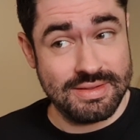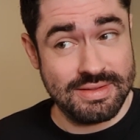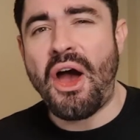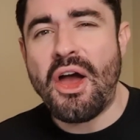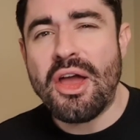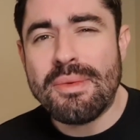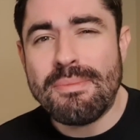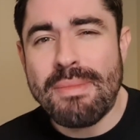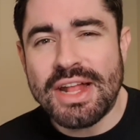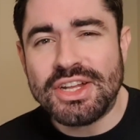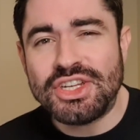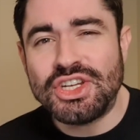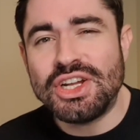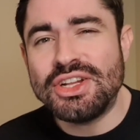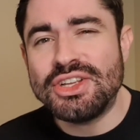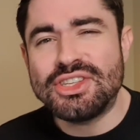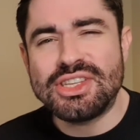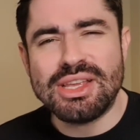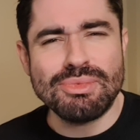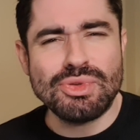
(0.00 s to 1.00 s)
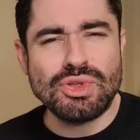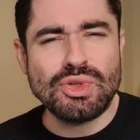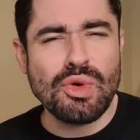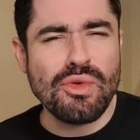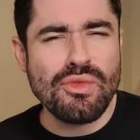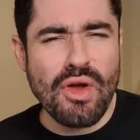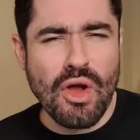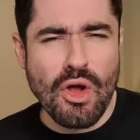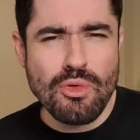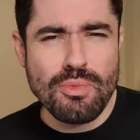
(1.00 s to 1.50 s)
I imagine it's some
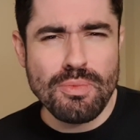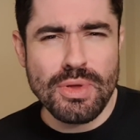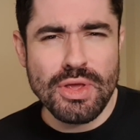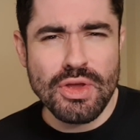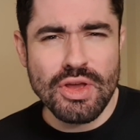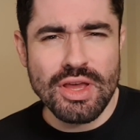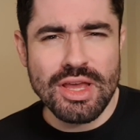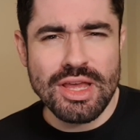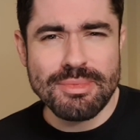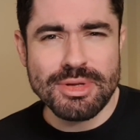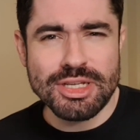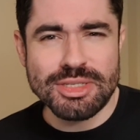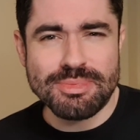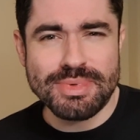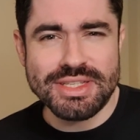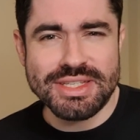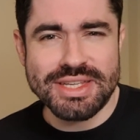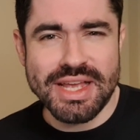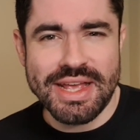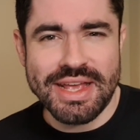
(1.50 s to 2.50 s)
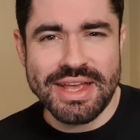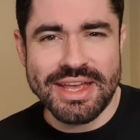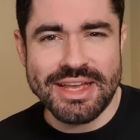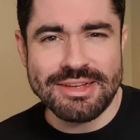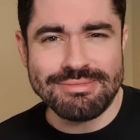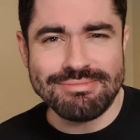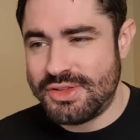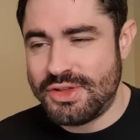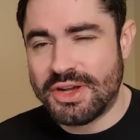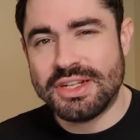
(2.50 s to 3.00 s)
sort of opiate he must be
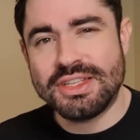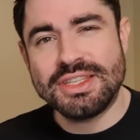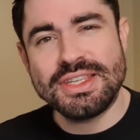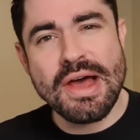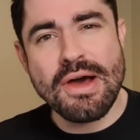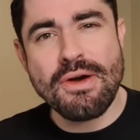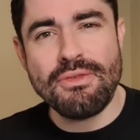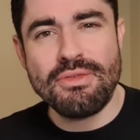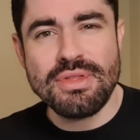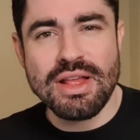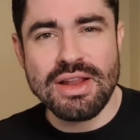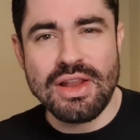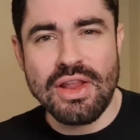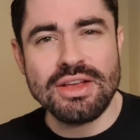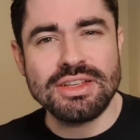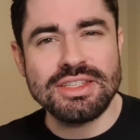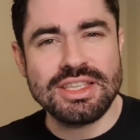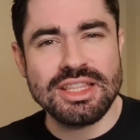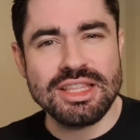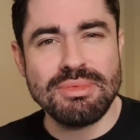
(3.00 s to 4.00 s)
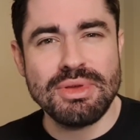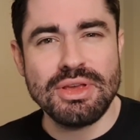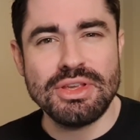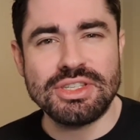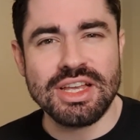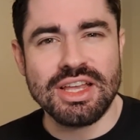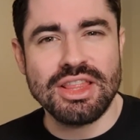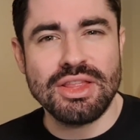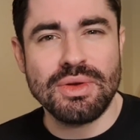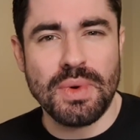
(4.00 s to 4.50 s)
taking. You can tell from the lights and the
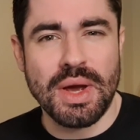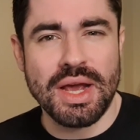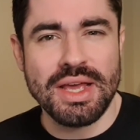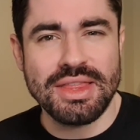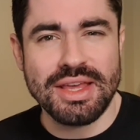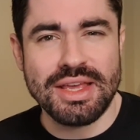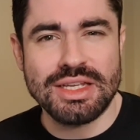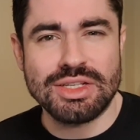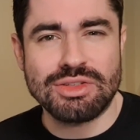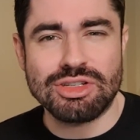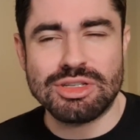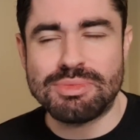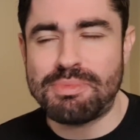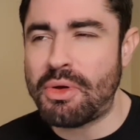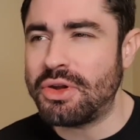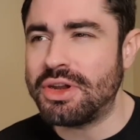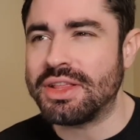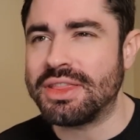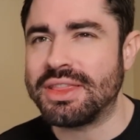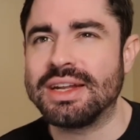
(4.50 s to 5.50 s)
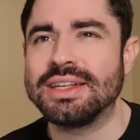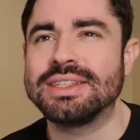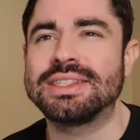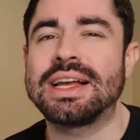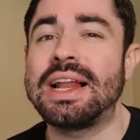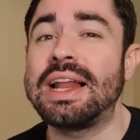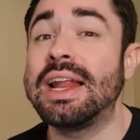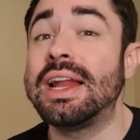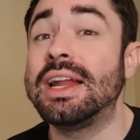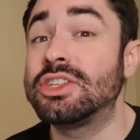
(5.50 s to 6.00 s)
music and the way that he's responded that it's
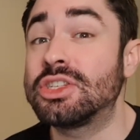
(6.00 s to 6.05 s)
clearly